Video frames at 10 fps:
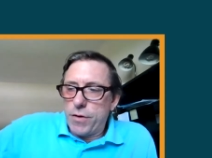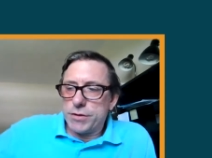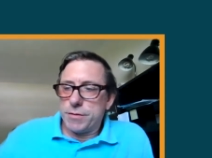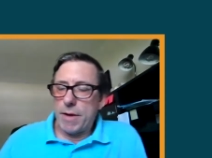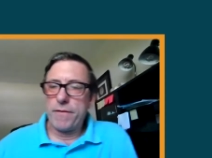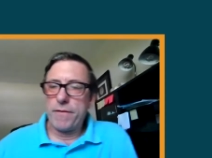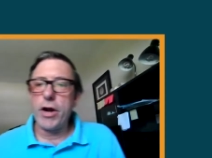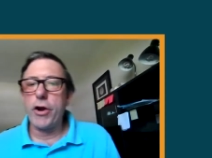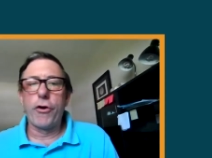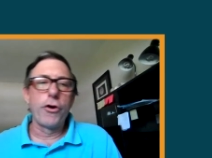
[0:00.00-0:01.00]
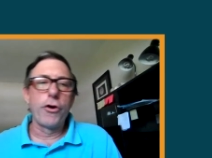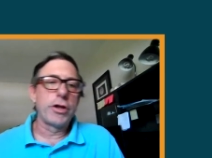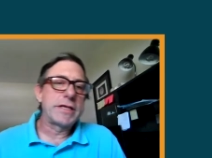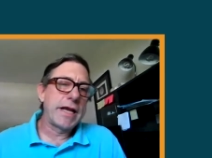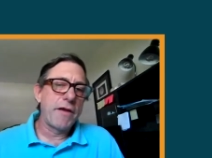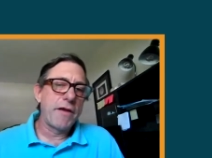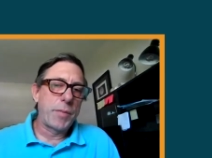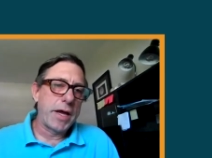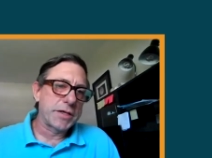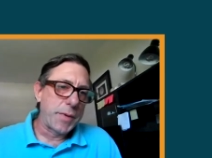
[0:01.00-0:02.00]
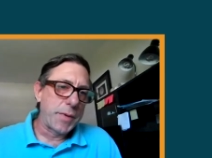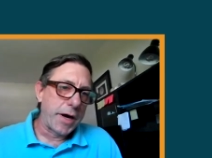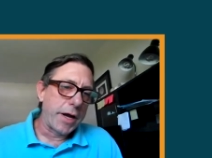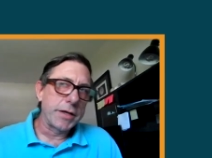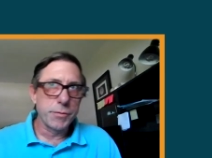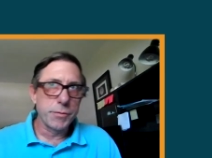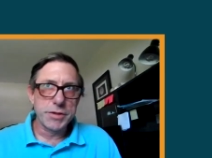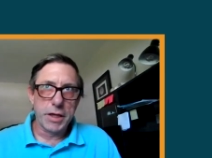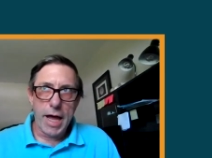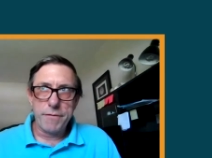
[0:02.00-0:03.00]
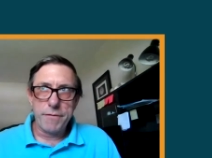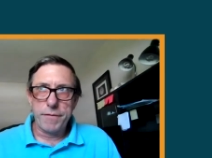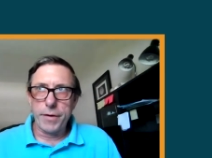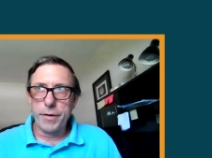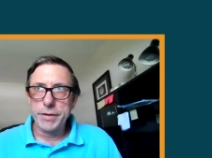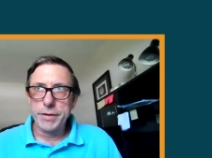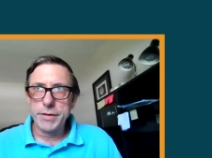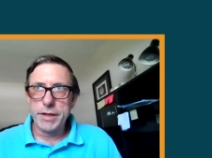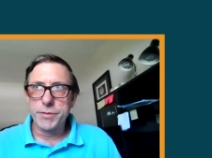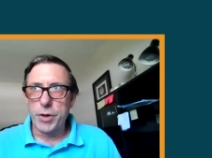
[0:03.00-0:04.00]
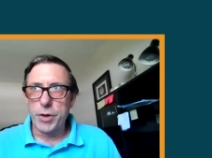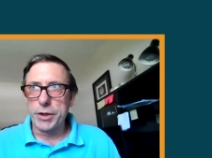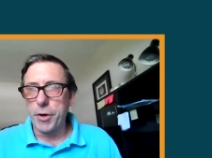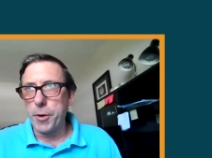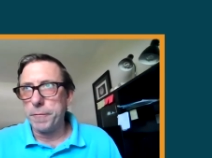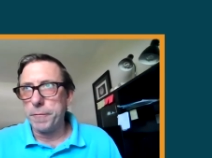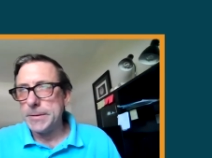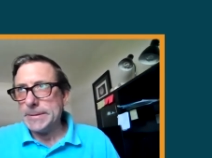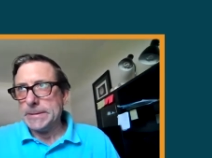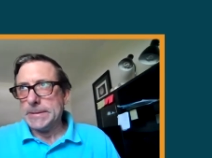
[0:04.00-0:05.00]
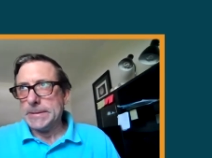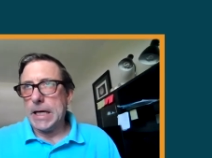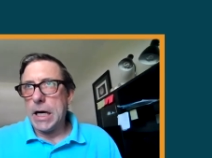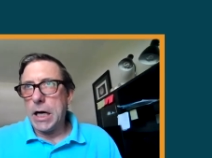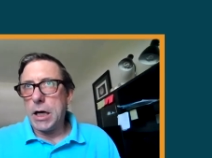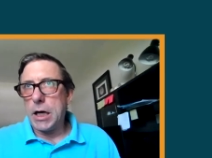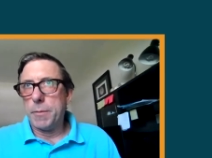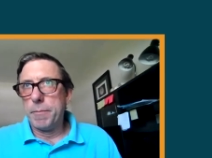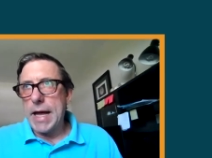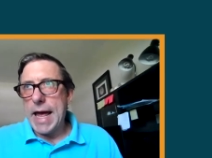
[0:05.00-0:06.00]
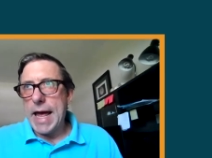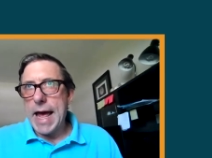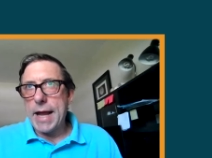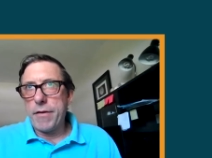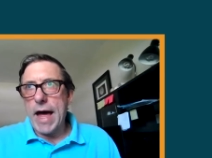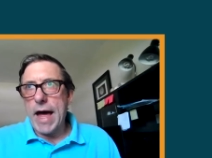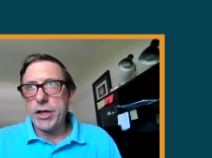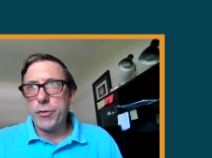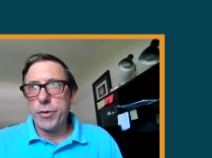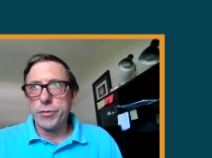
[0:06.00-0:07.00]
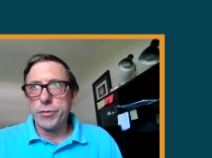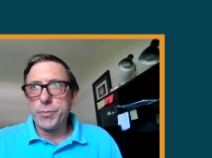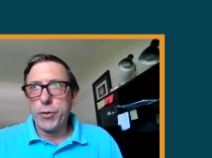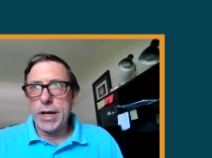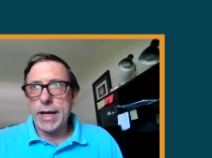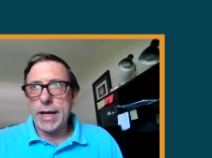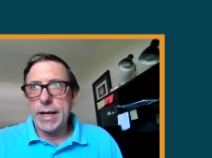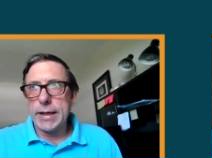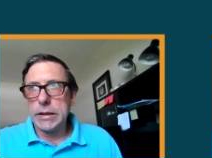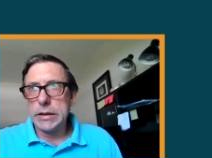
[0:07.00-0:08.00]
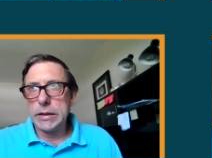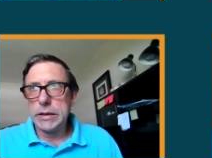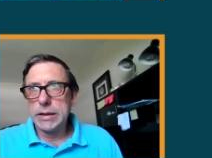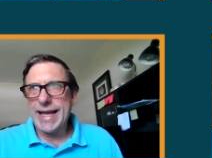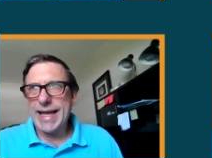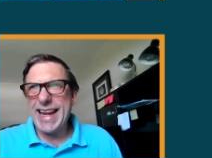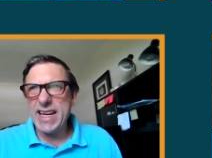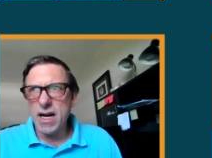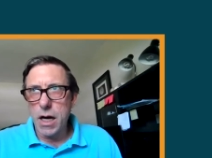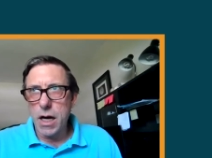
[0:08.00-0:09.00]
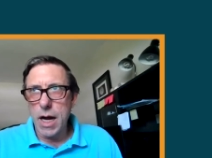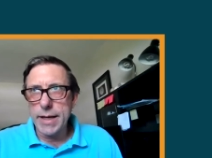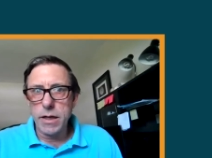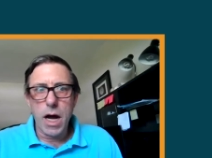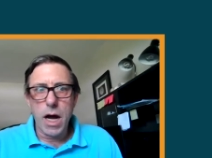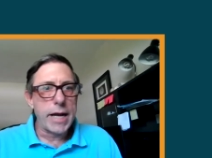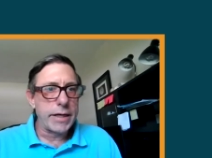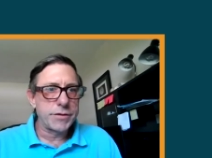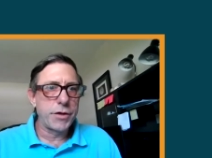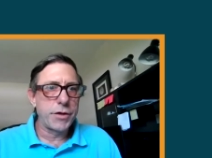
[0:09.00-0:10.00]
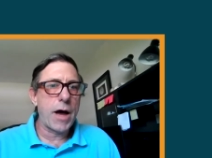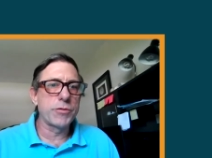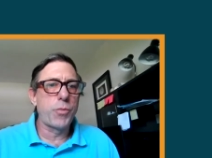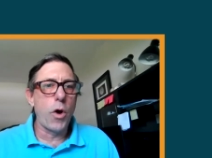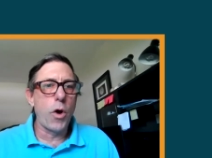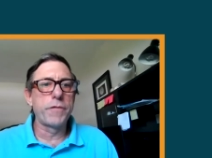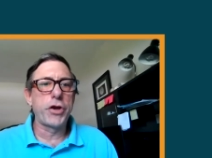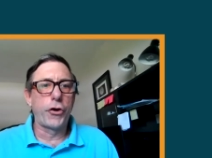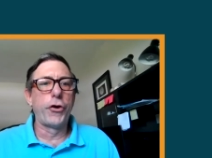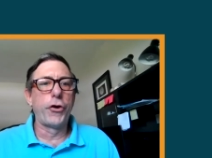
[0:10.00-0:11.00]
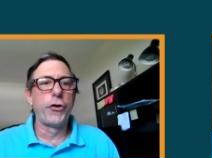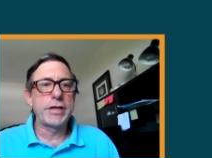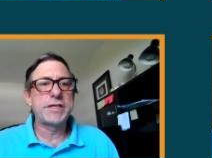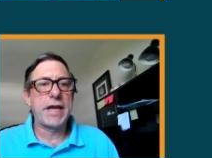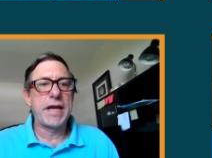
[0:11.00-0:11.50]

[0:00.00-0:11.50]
first, my very early CFB experience was at Glatfelter in, in Spring Grove. Um, and that unit was put in in 89, 90. So that was one of the early